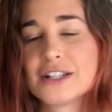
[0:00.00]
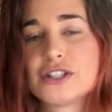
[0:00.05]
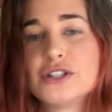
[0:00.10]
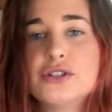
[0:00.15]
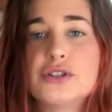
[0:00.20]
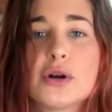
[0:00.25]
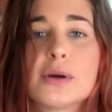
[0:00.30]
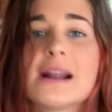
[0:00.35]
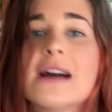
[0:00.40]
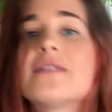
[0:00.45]
So
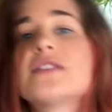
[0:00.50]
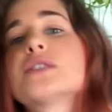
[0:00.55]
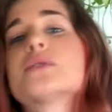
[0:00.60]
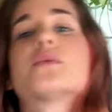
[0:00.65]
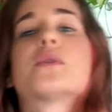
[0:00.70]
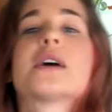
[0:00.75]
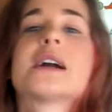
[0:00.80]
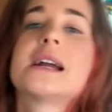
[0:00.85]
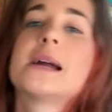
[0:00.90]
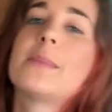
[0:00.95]
you don't have to
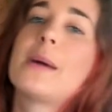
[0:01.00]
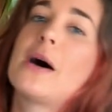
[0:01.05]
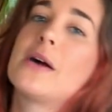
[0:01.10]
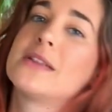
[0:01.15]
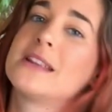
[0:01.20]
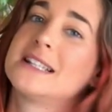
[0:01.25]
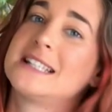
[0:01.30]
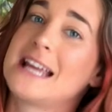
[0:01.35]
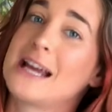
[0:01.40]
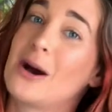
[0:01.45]
worry
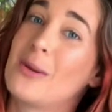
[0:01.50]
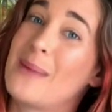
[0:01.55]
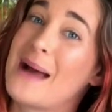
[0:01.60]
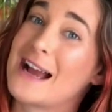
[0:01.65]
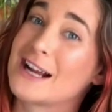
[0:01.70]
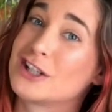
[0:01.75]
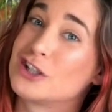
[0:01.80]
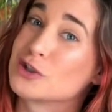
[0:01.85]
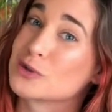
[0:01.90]
about the tail bag